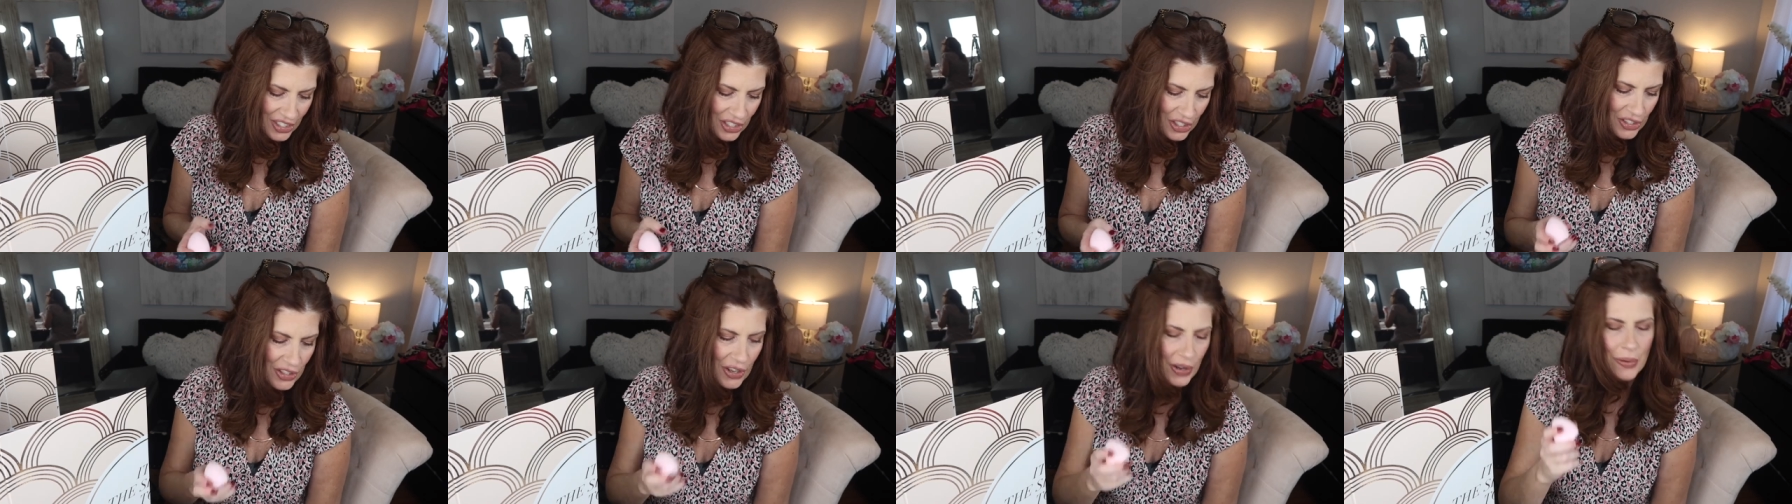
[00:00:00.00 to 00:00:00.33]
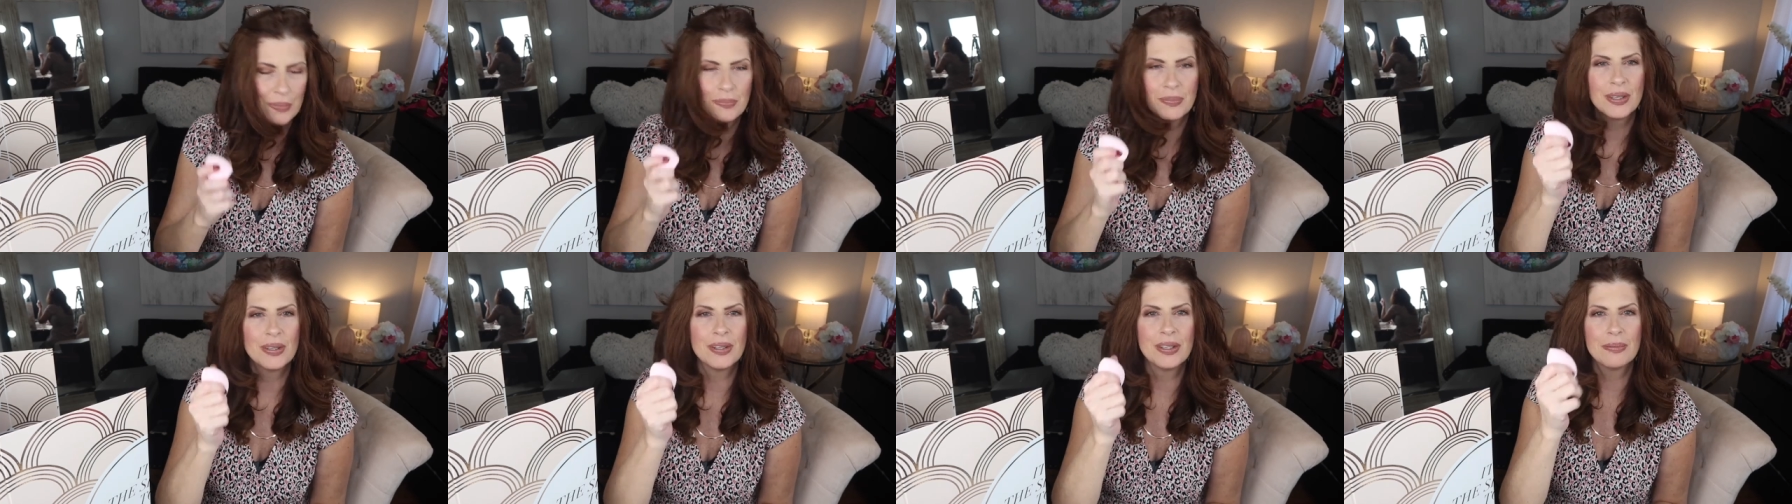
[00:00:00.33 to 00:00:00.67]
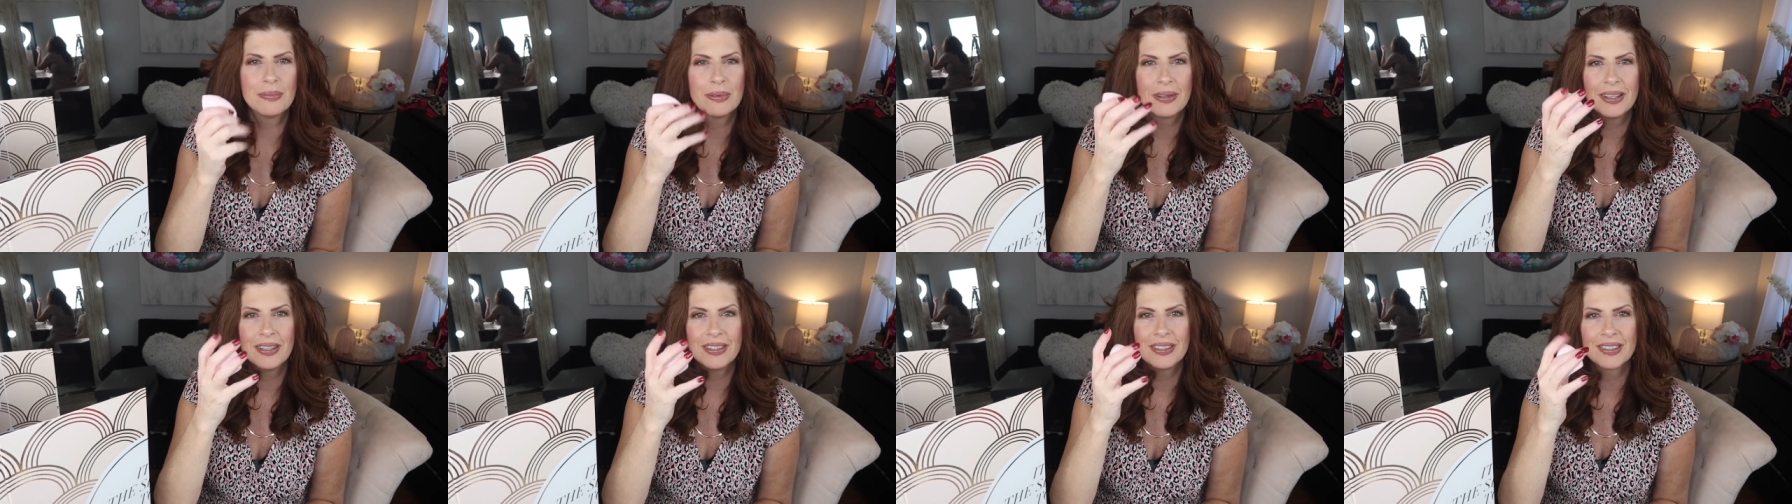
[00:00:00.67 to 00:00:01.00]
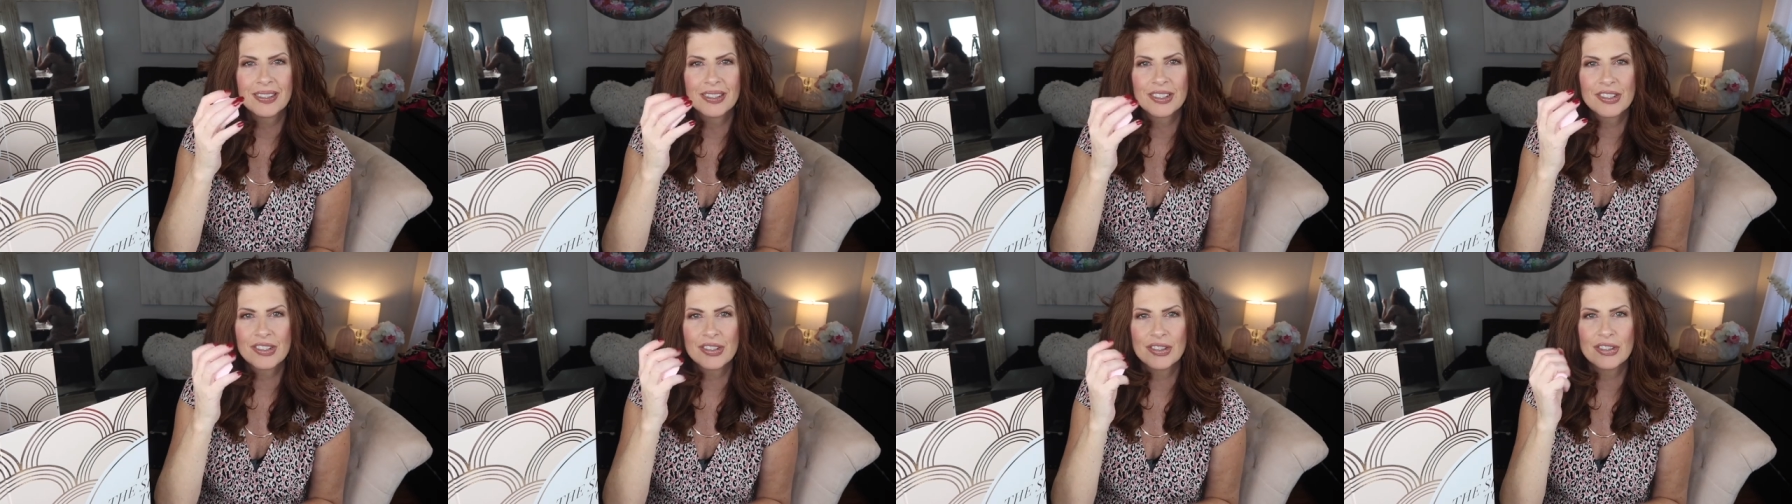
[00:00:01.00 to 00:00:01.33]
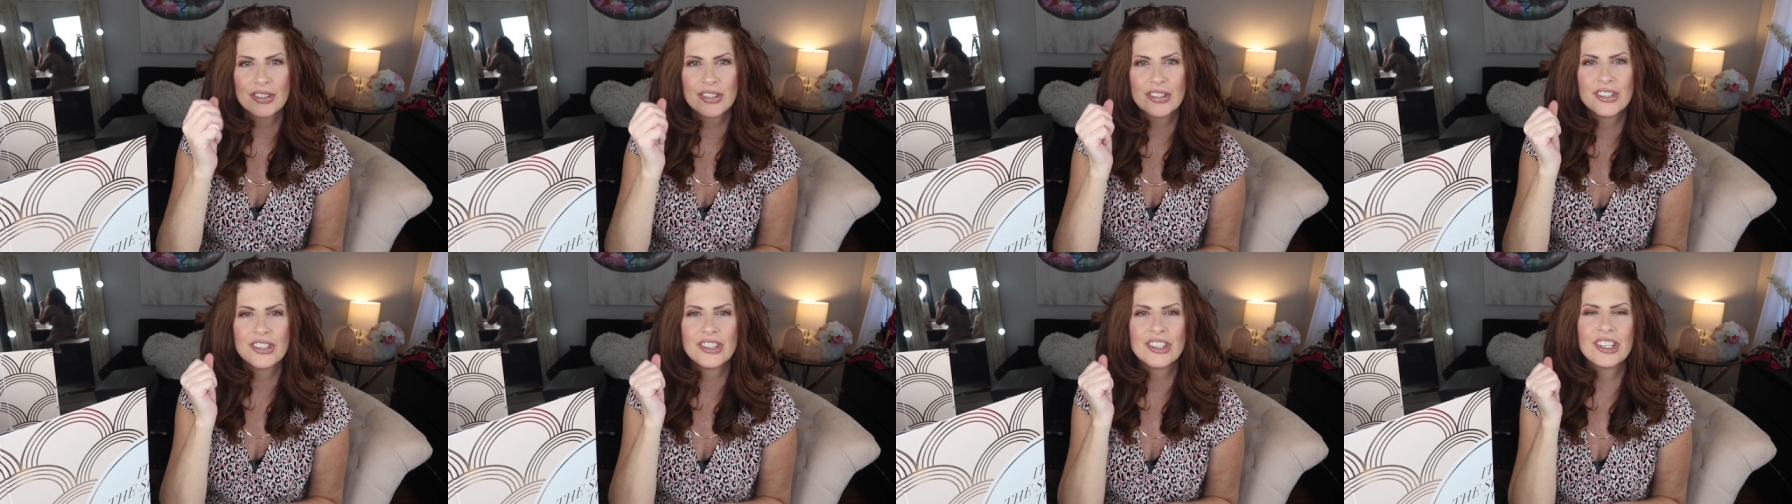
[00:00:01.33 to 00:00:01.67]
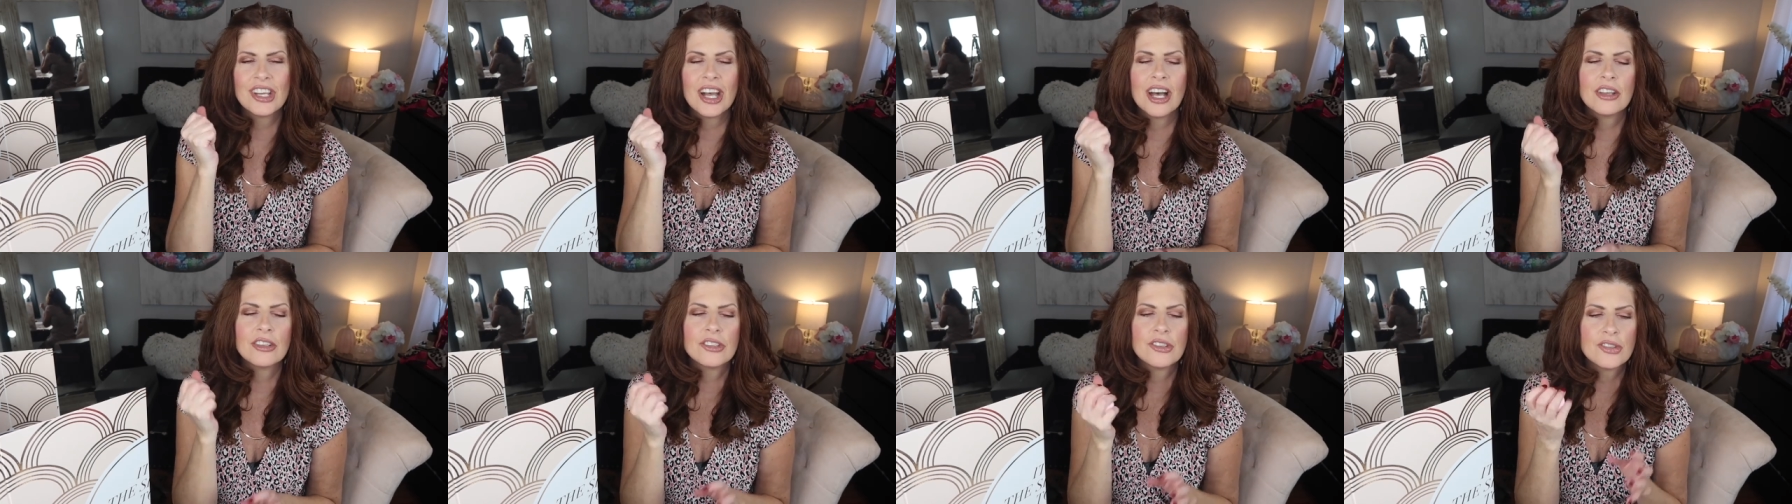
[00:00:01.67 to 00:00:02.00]
you know, beauty blenders are
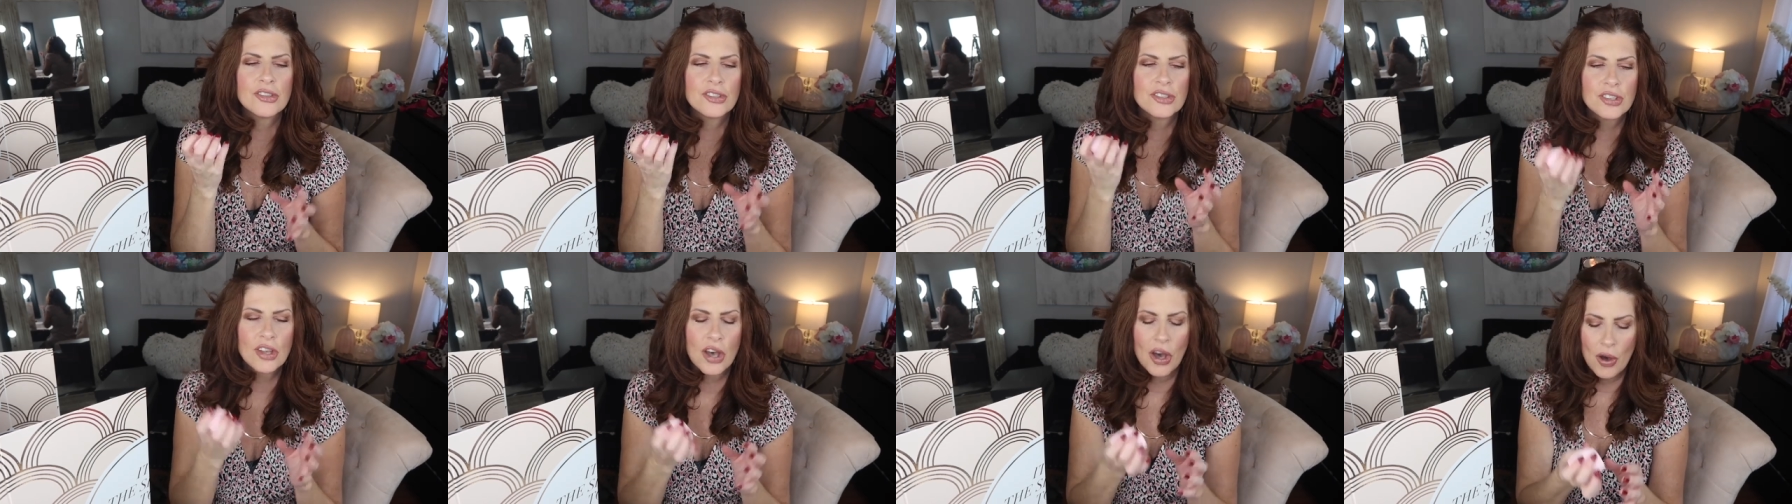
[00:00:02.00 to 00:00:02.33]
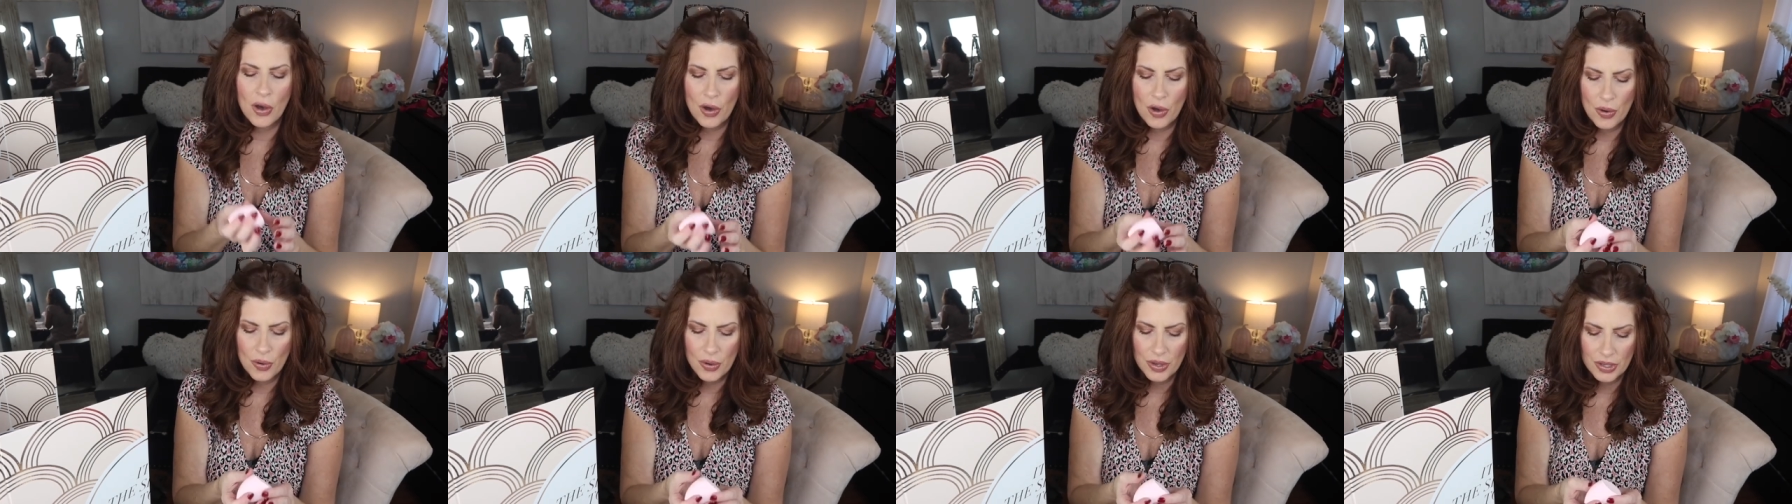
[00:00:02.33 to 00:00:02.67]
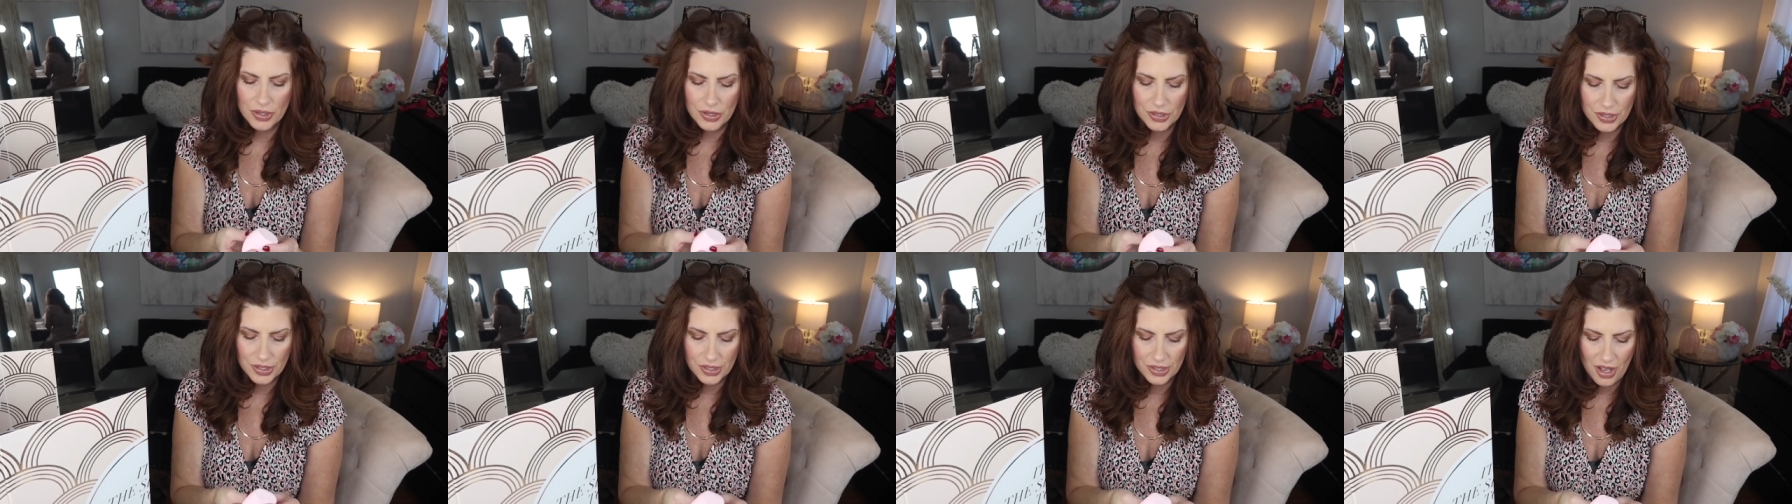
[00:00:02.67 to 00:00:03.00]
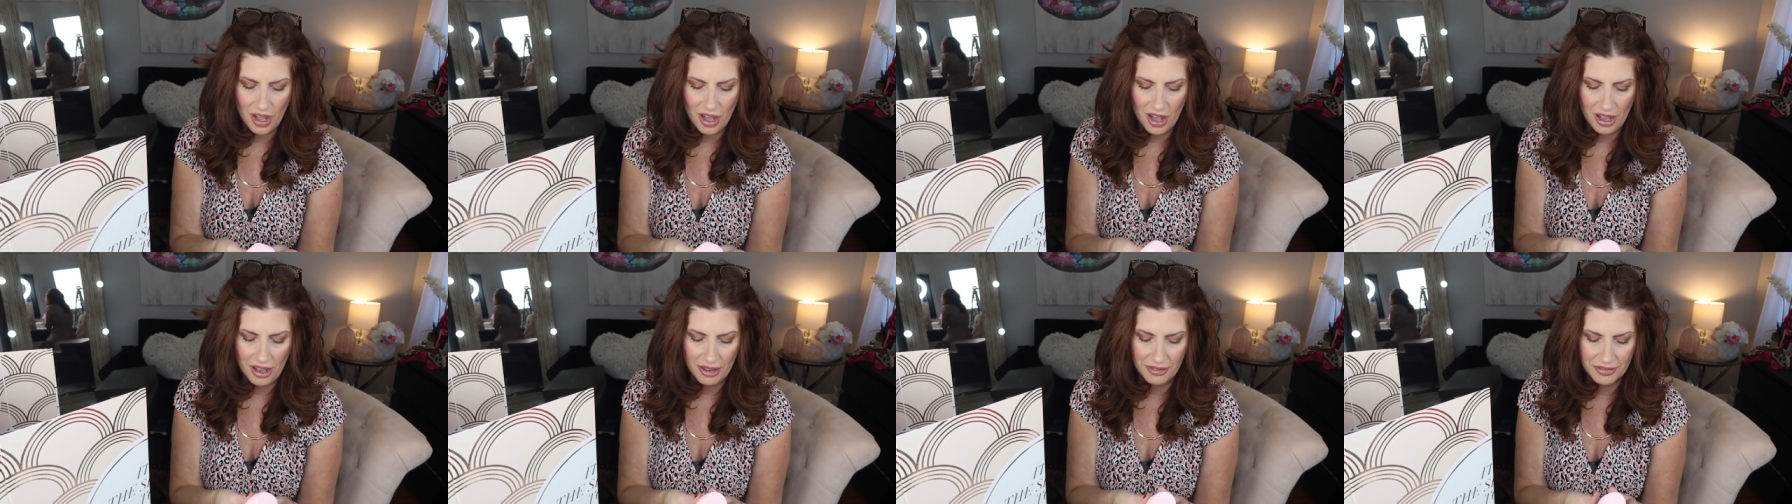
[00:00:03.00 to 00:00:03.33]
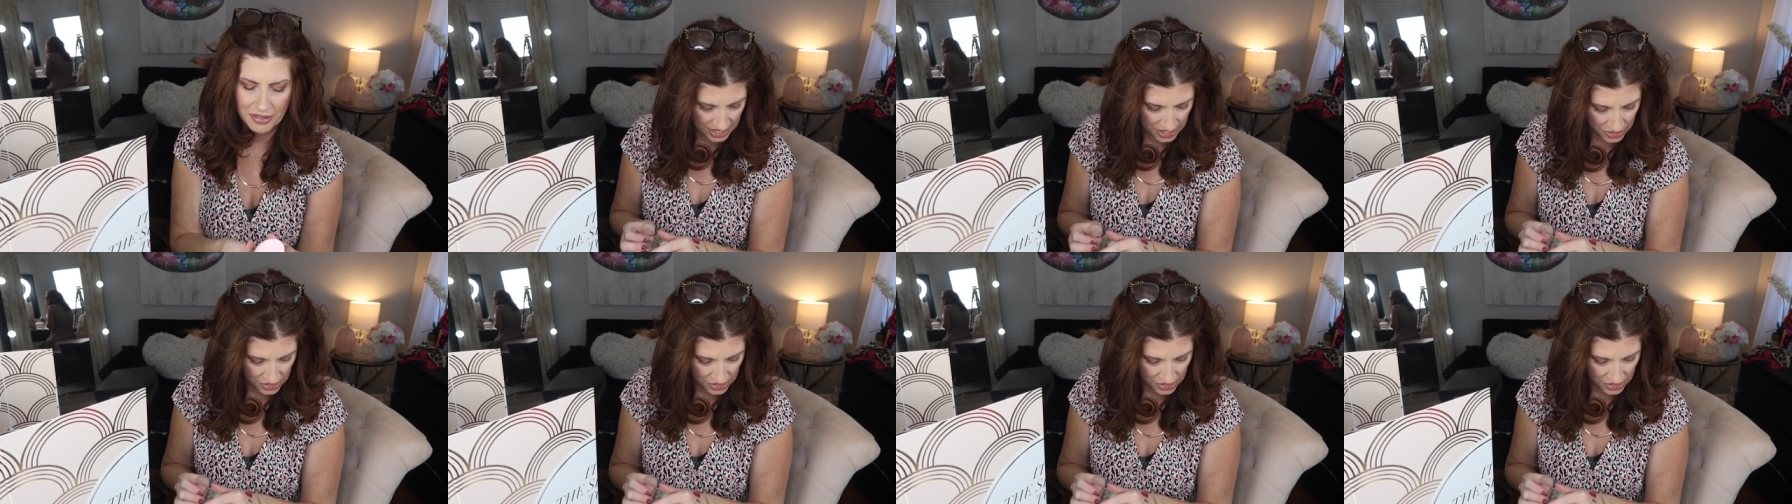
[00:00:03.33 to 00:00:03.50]
just so soft.